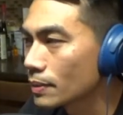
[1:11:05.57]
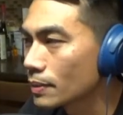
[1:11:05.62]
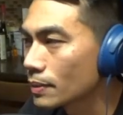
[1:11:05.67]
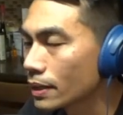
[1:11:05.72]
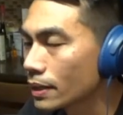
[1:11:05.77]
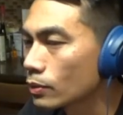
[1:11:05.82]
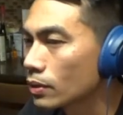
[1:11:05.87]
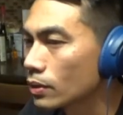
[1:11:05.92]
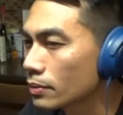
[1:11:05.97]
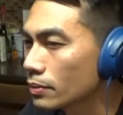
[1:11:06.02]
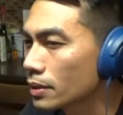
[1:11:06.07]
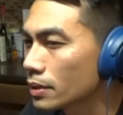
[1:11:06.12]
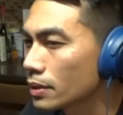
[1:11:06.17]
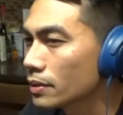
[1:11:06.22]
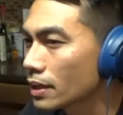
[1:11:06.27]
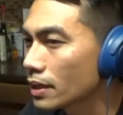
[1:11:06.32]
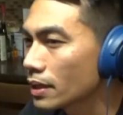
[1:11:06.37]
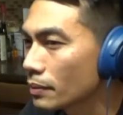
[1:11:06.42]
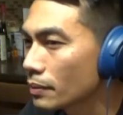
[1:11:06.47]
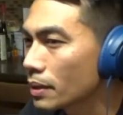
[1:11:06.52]
I'm like, well,
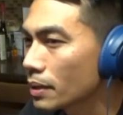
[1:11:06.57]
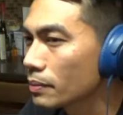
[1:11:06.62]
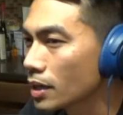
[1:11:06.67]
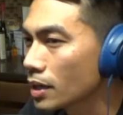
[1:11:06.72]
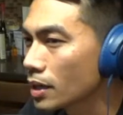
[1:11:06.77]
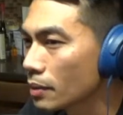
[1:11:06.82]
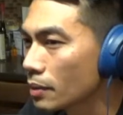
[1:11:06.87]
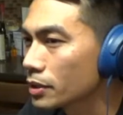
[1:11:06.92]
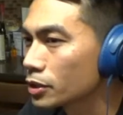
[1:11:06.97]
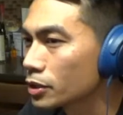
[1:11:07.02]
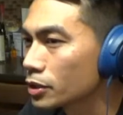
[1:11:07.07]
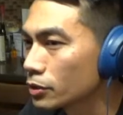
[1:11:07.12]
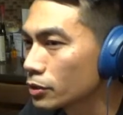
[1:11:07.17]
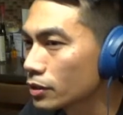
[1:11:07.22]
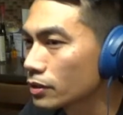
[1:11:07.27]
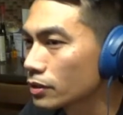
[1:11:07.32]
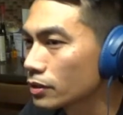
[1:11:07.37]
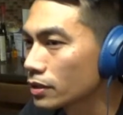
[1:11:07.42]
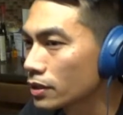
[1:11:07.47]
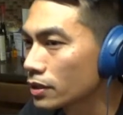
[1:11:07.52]
maybe that might not be
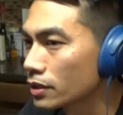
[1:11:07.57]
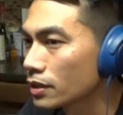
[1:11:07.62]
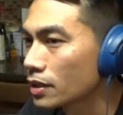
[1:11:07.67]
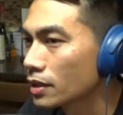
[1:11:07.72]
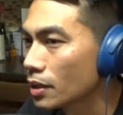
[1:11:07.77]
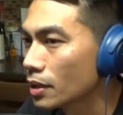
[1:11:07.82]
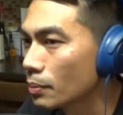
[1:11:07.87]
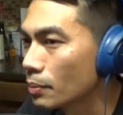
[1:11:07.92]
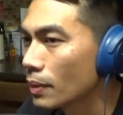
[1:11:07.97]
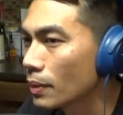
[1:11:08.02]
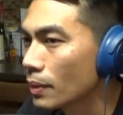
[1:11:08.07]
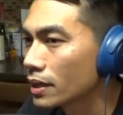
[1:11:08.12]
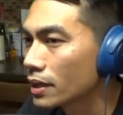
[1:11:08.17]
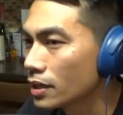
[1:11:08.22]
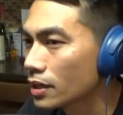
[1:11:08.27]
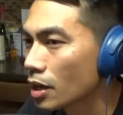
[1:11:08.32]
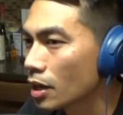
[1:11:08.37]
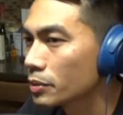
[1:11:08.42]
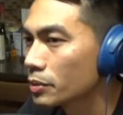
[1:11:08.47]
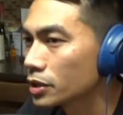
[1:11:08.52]
true. Might
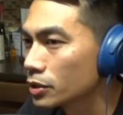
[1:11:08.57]
not.